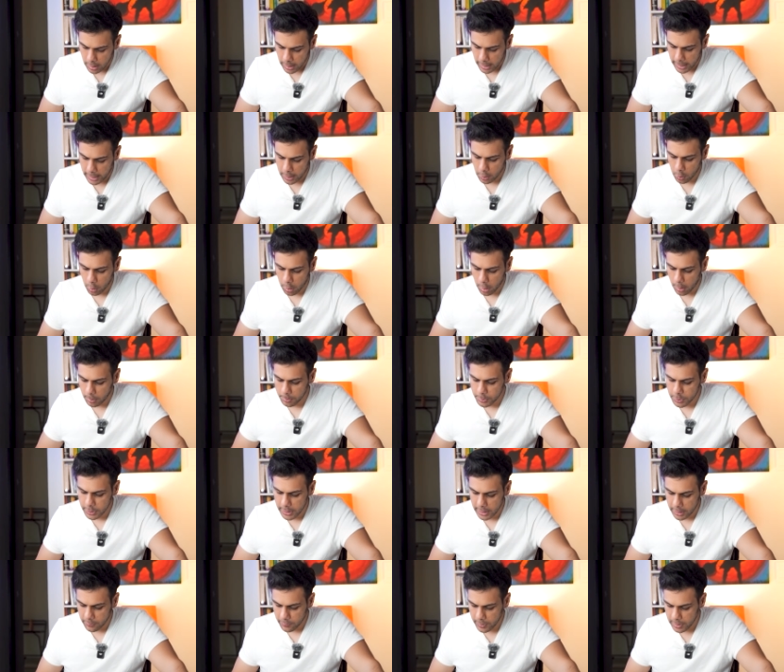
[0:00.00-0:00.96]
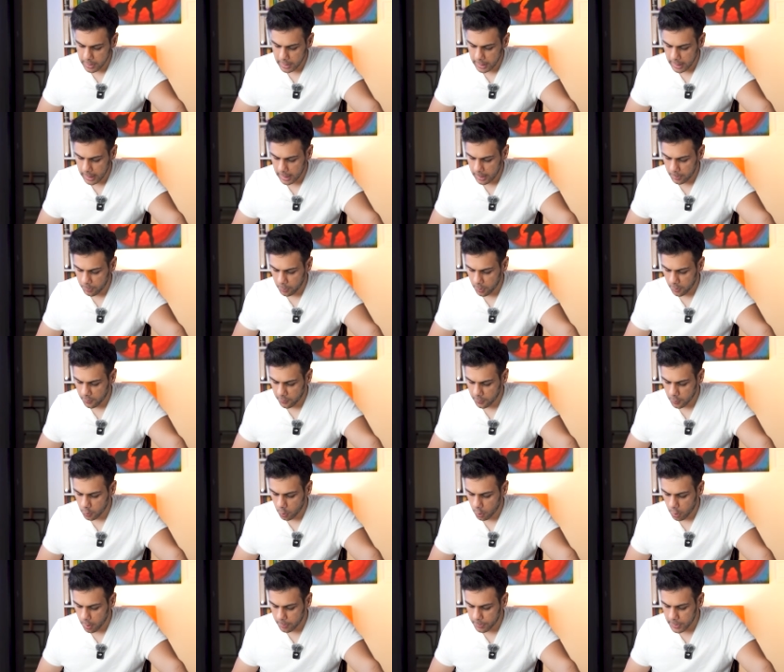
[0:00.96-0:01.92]
an object with the help of
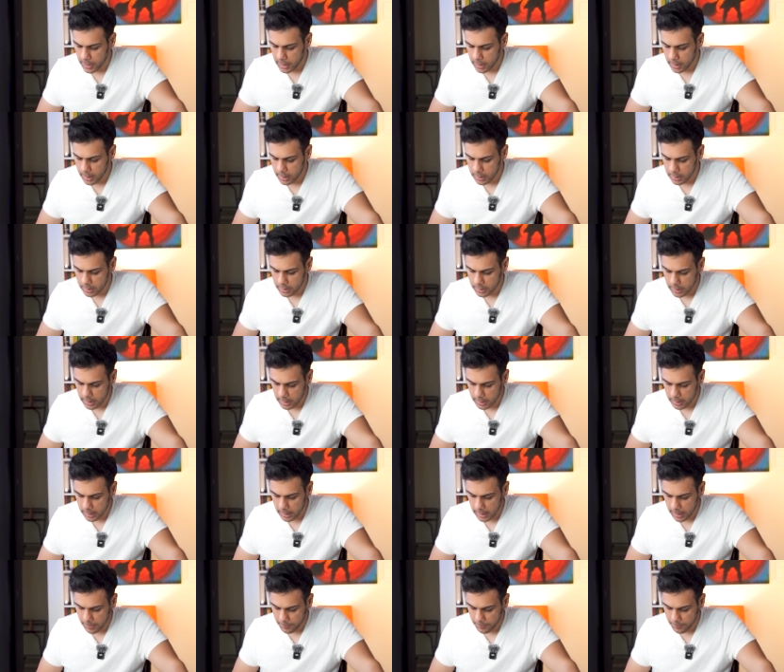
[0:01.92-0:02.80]
copy constructor.